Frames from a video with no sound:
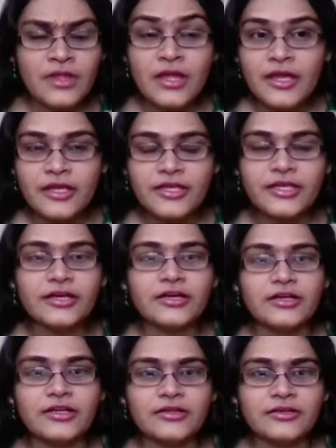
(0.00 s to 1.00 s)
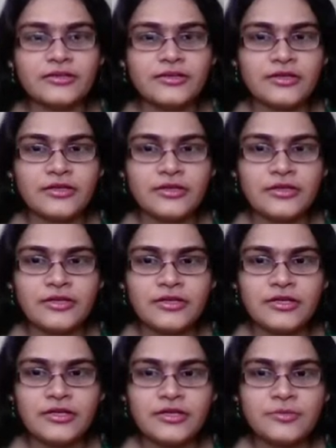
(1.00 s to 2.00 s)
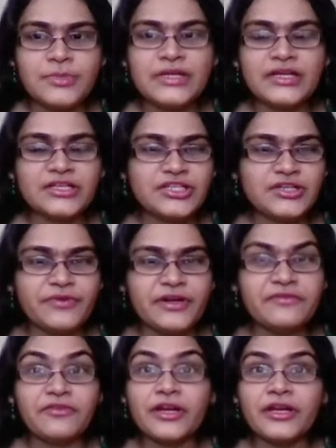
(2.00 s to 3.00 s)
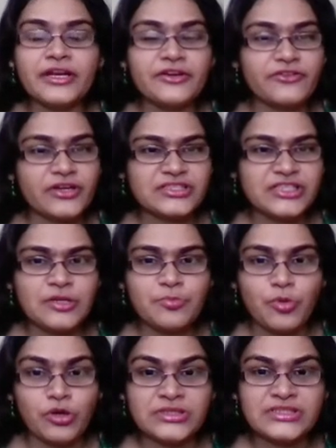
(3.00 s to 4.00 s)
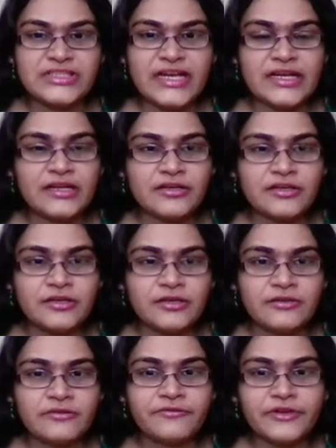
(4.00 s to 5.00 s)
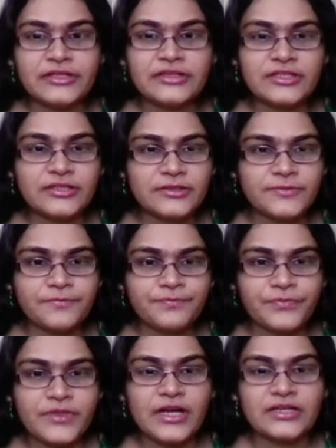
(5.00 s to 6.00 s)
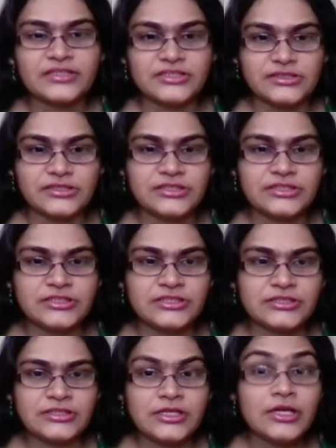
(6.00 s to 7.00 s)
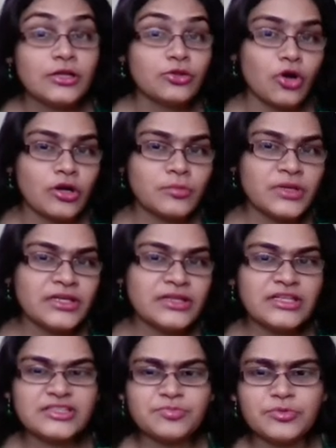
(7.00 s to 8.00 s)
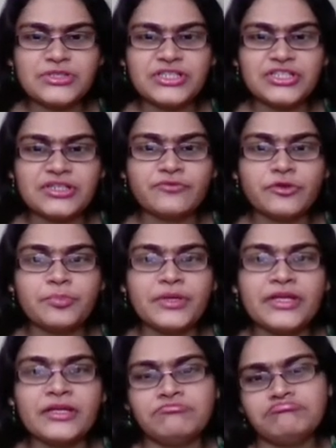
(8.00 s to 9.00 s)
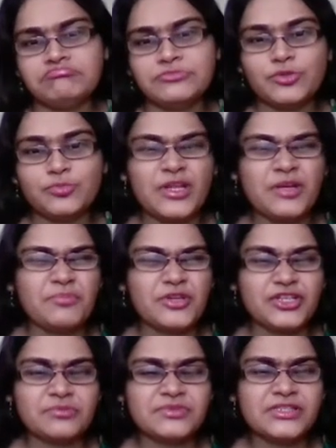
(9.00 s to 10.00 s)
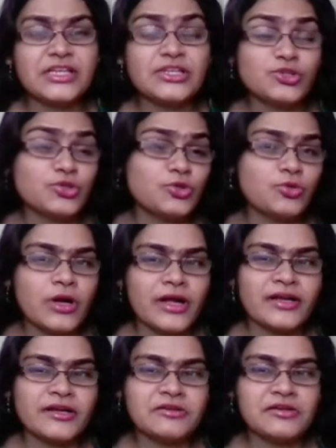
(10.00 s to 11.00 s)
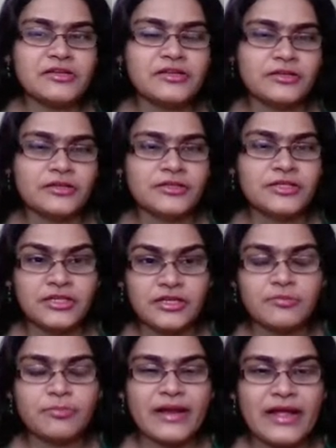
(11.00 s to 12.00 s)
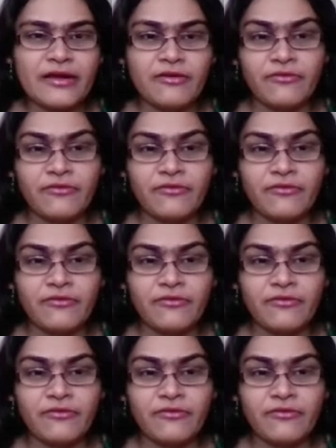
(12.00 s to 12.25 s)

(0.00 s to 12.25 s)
here Meenakshi went for an interesting pawn sack with castles. Normal in this position would be to play bishop c2, and here black